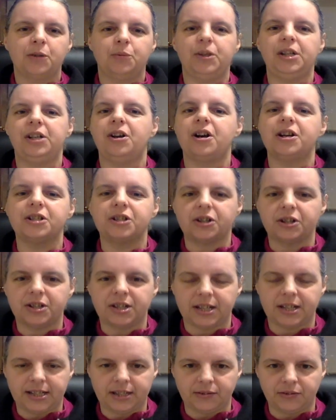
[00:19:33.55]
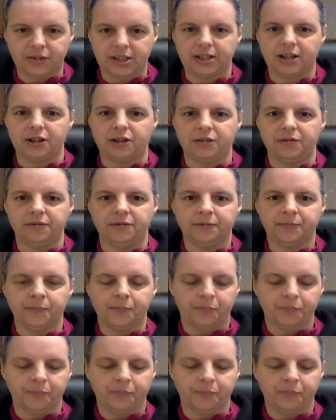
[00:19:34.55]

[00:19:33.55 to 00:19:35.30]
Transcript: we lost our sense of self.